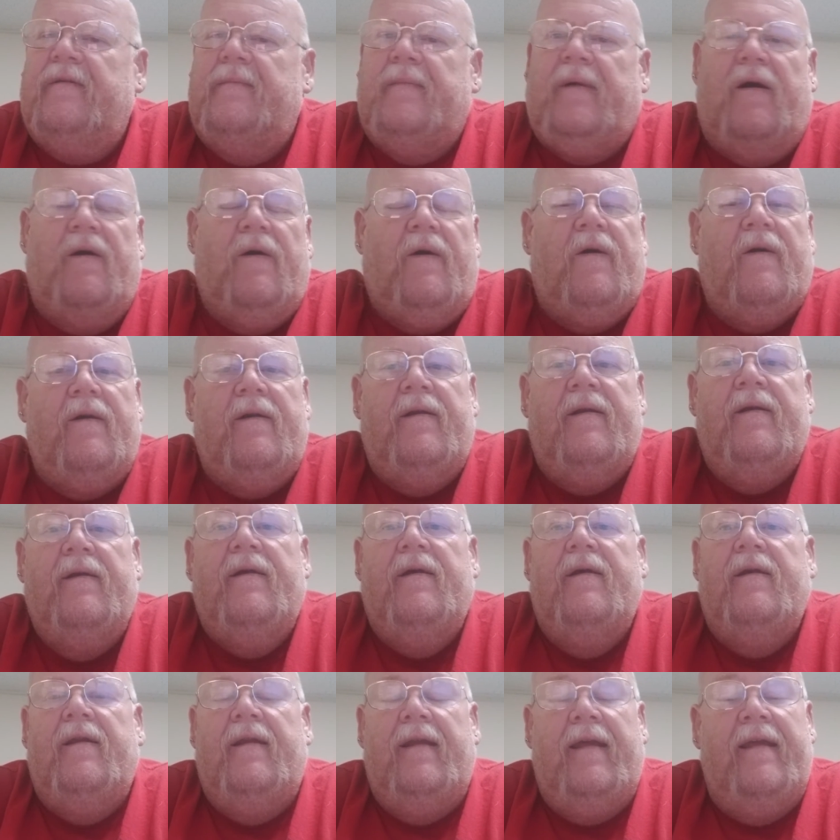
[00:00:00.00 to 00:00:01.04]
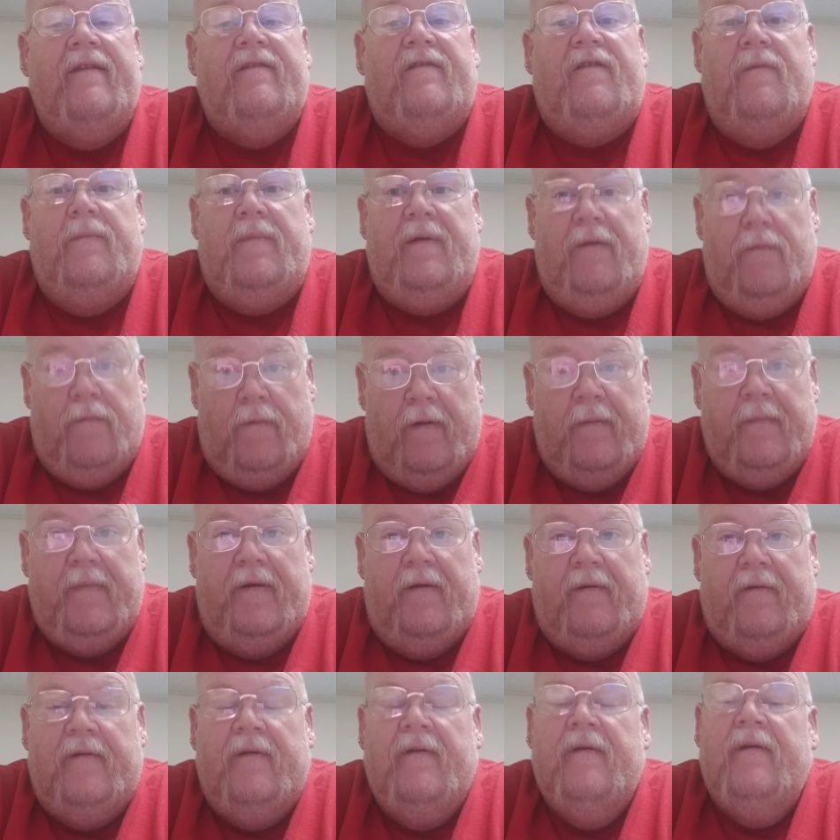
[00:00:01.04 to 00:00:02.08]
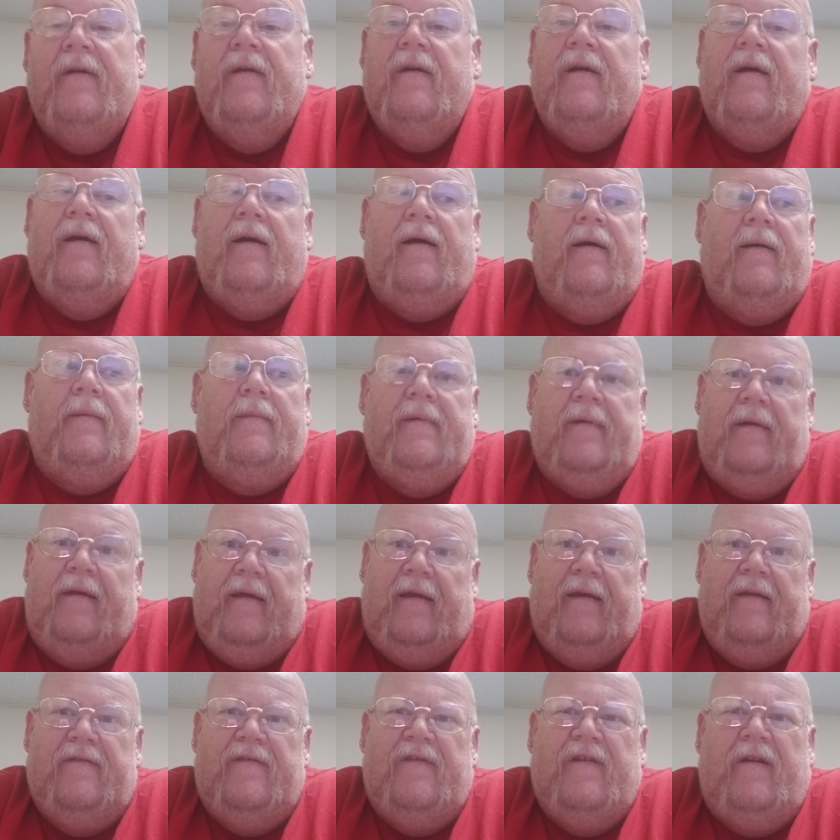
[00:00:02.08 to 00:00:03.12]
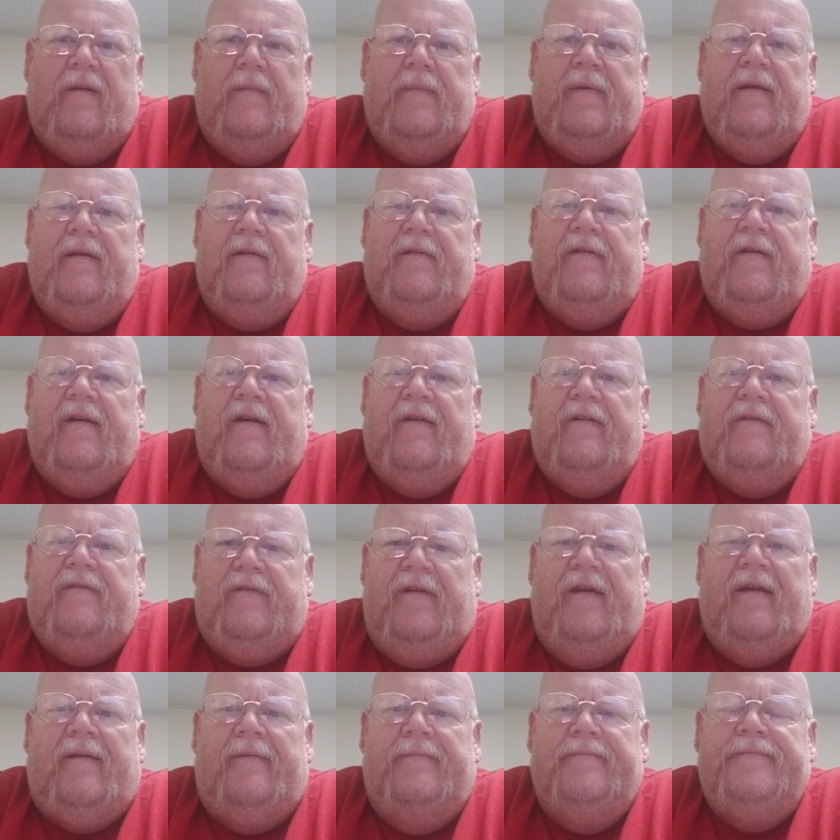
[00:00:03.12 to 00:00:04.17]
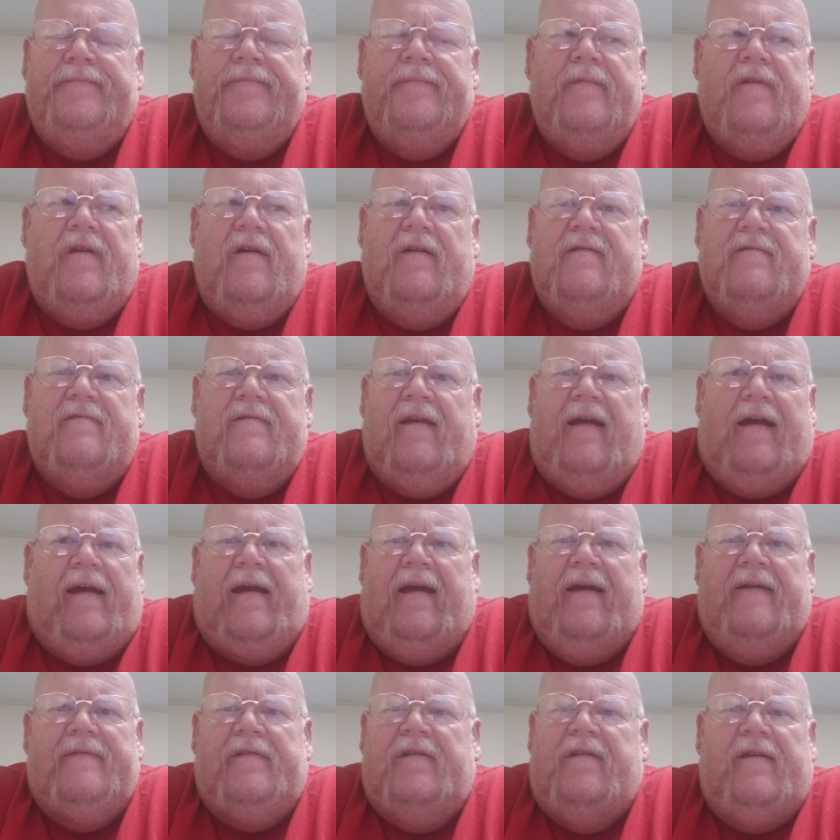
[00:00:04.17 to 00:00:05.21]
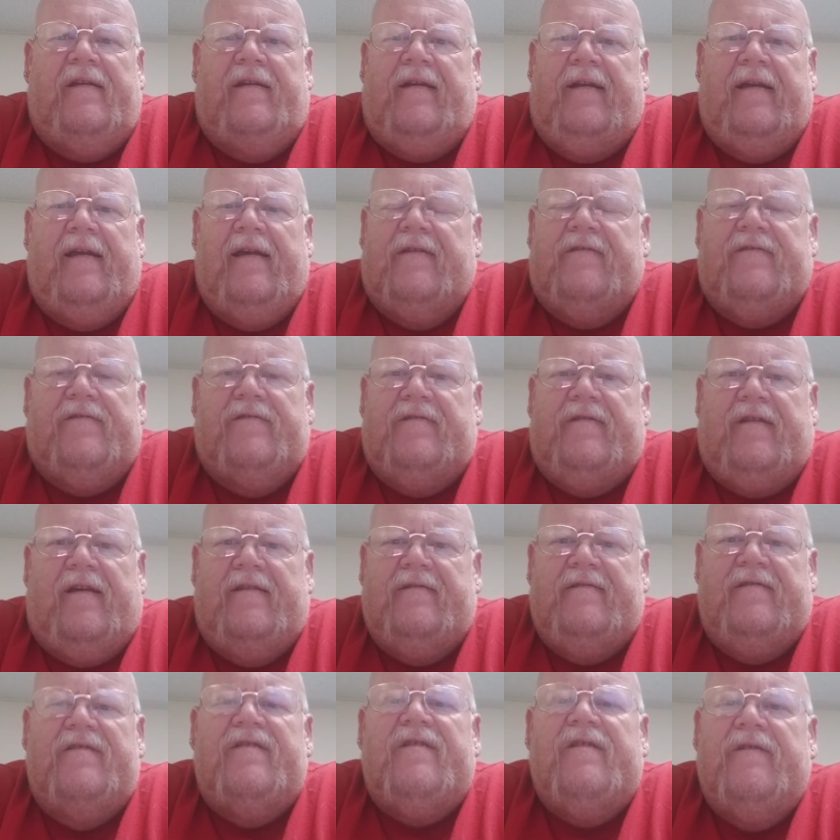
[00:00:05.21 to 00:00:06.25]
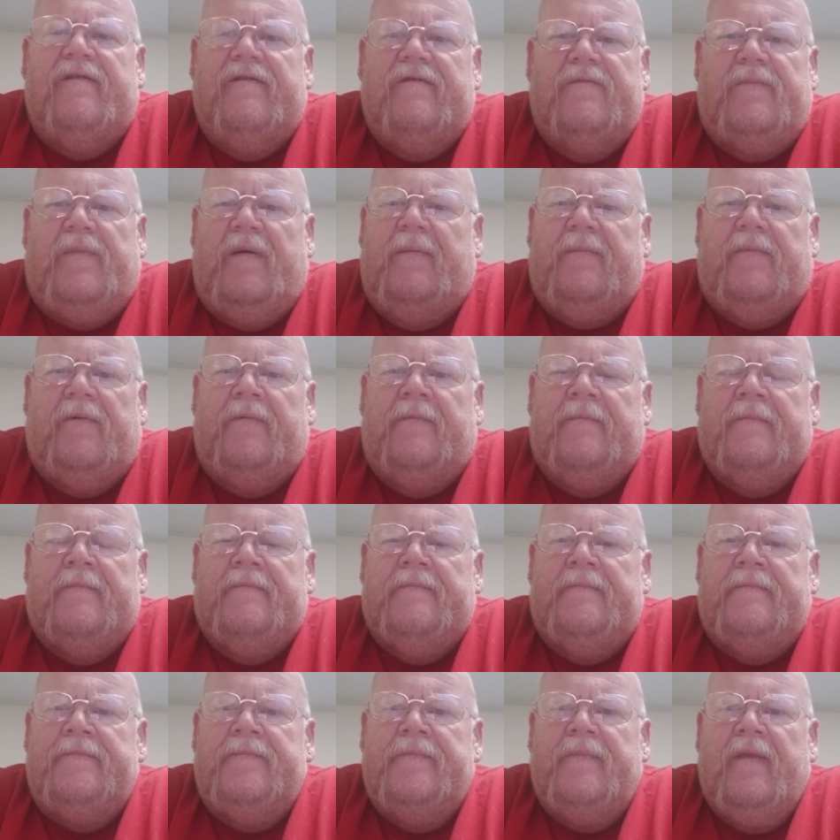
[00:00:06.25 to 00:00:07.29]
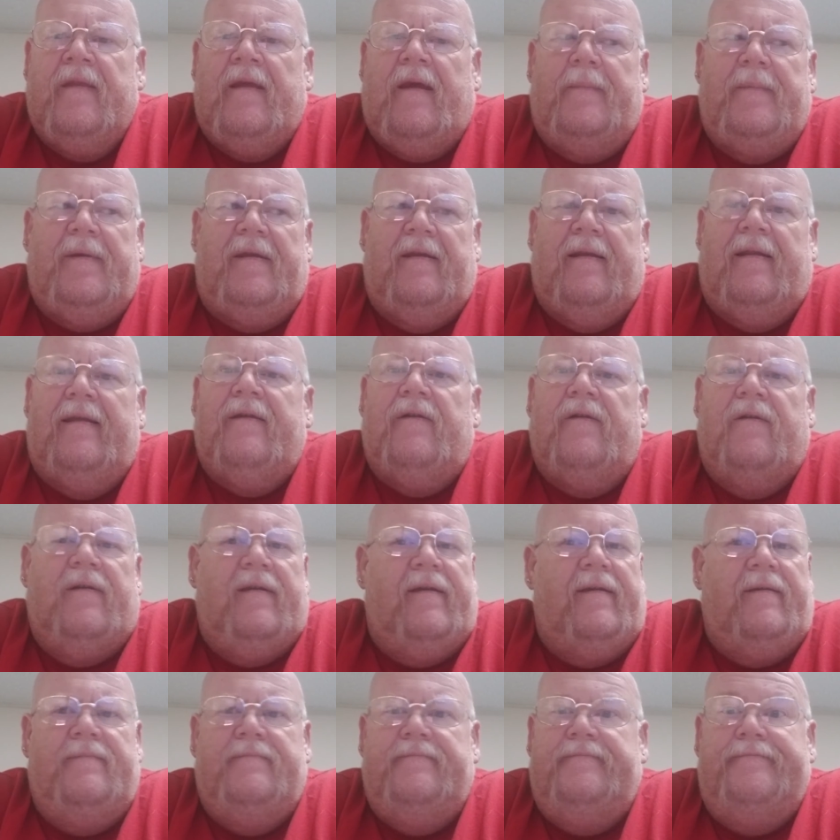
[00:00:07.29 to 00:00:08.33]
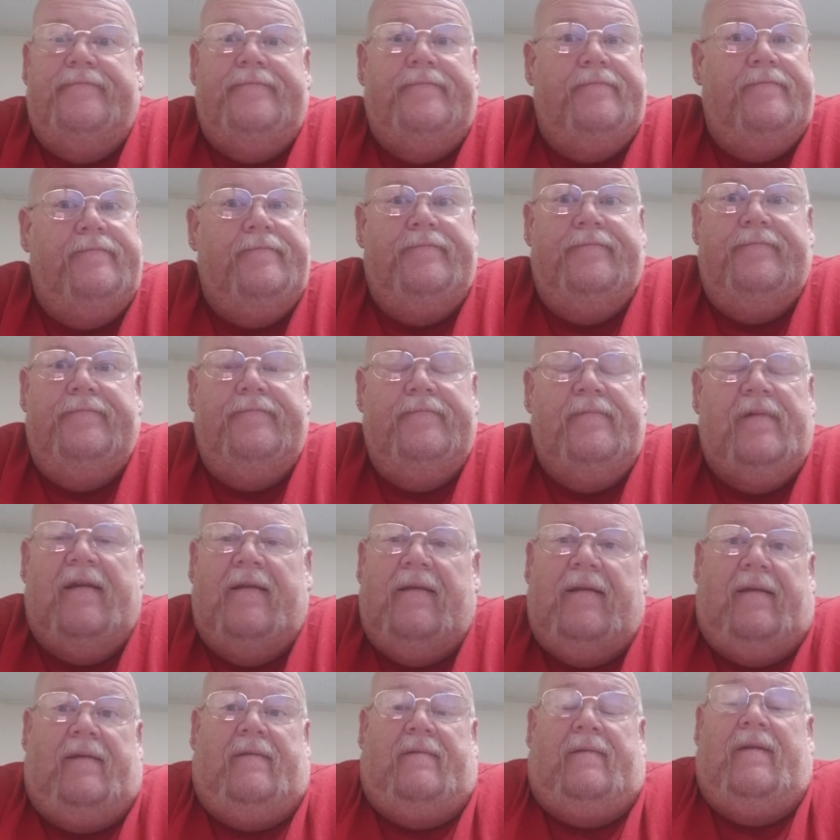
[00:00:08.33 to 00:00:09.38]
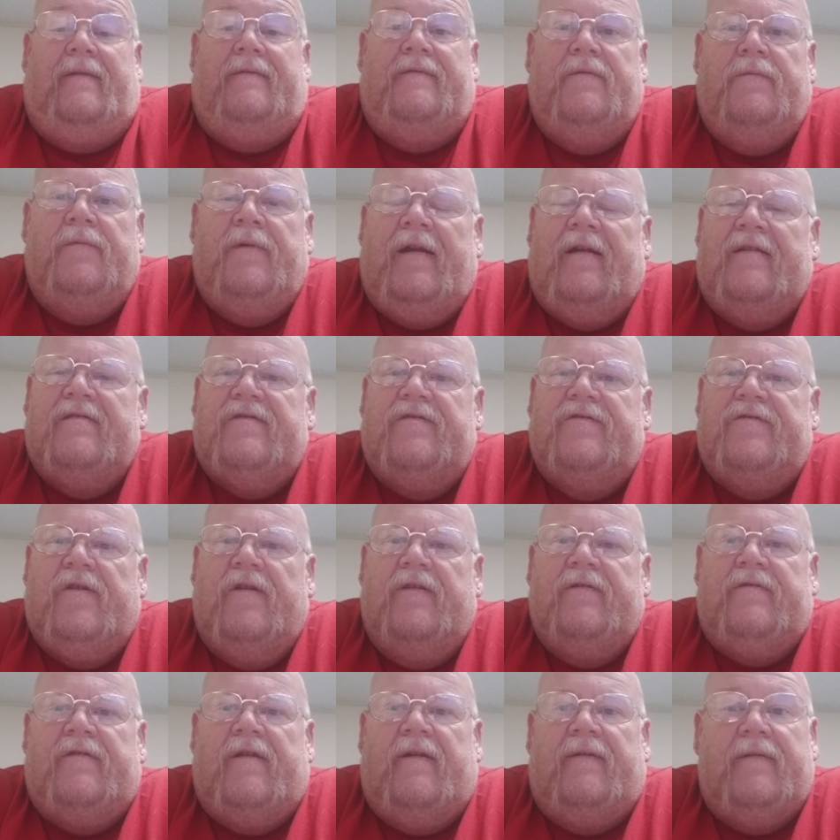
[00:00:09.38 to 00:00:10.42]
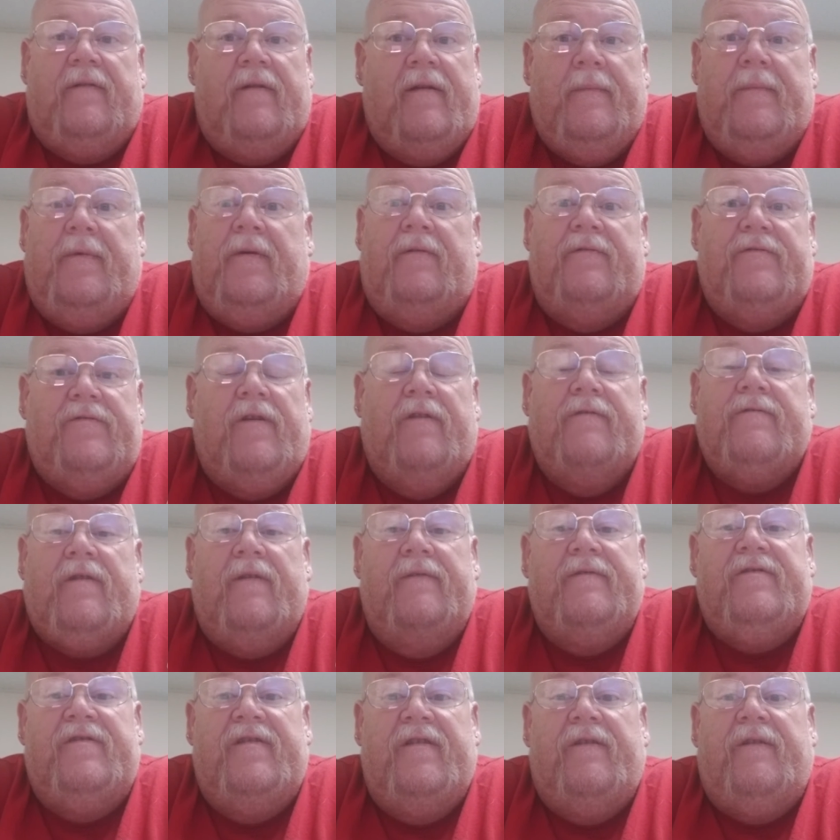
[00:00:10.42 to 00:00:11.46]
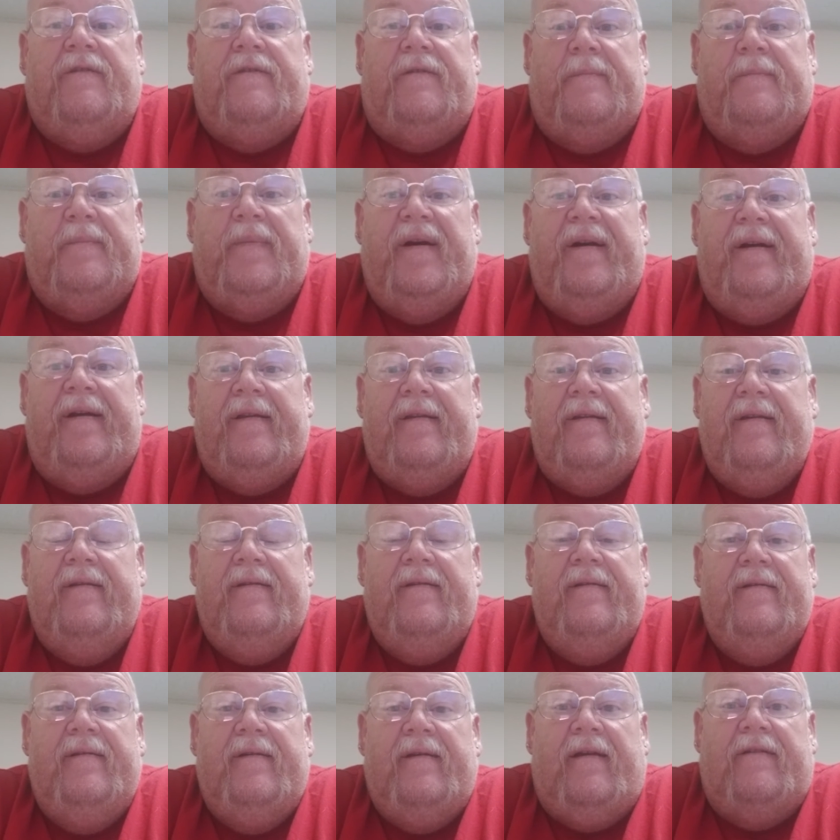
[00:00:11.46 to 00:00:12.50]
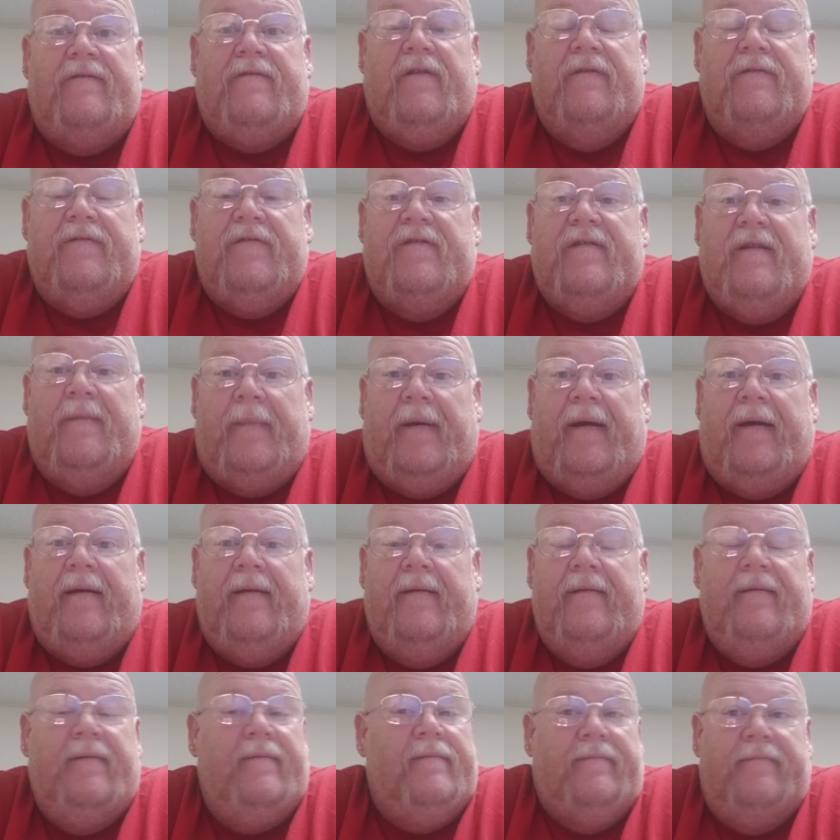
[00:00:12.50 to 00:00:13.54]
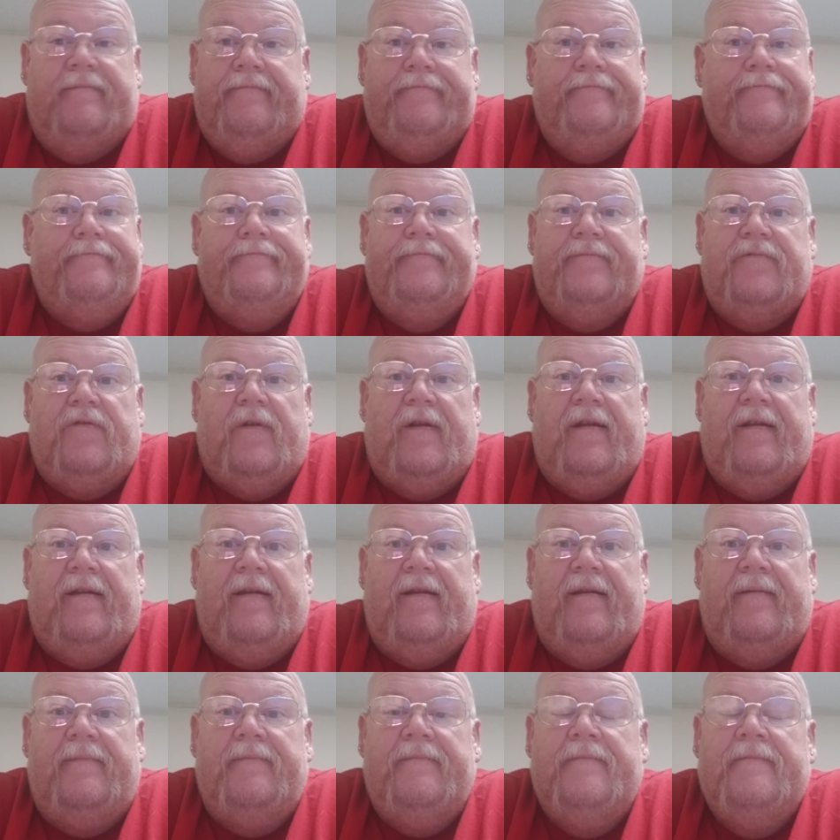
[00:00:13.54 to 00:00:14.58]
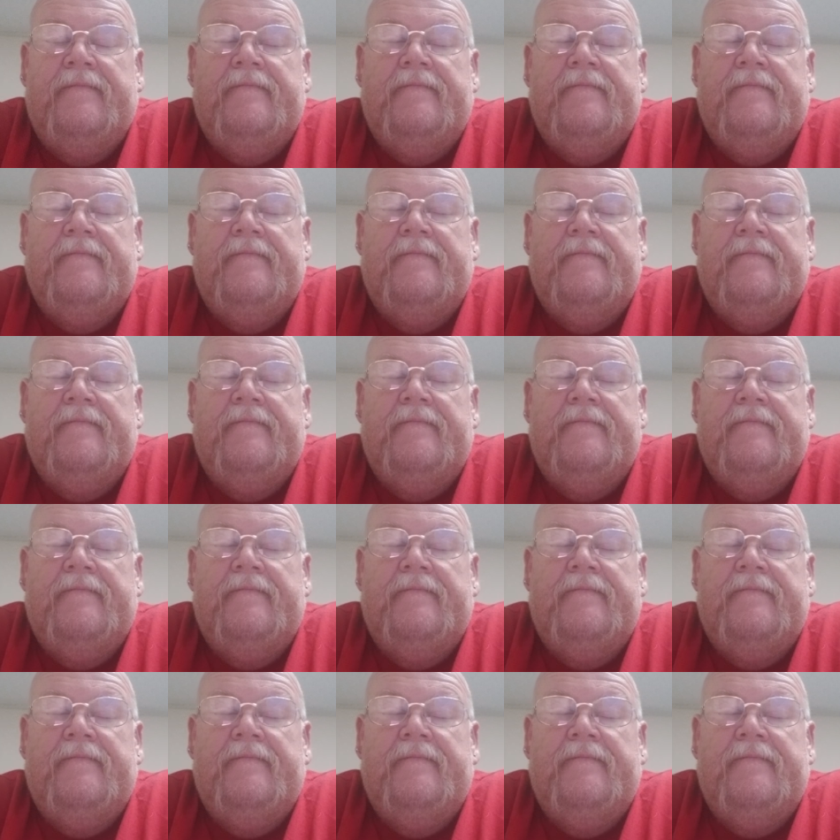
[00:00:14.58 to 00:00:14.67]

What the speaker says: My heart needs to be rebuilt. Is it going to be a little tough? Yeah, because I haven't done any exercise in years, people. I mean, literally. And even when I was a truck driver, come on, truck drivers sit on their butt. I drove a semi. That's what I did.